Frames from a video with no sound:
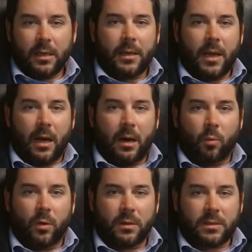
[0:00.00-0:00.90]
Now,
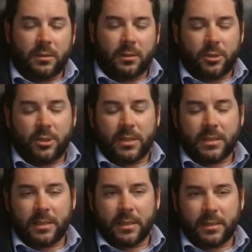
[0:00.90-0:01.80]
Wilson
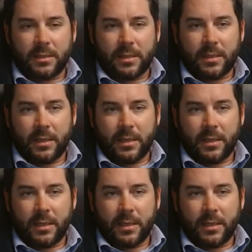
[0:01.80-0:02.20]
Logistics